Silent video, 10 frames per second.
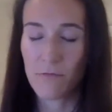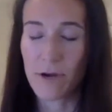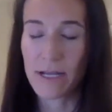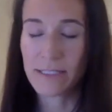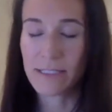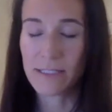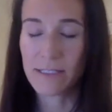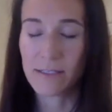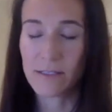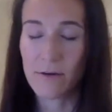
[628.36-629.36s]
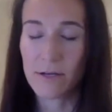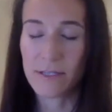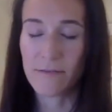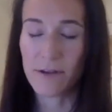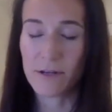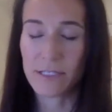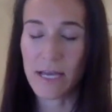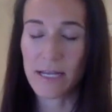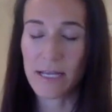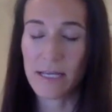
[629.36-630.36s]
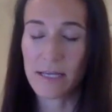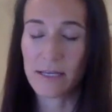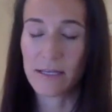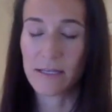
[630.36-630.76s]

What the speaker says: wrist. Notice if there's any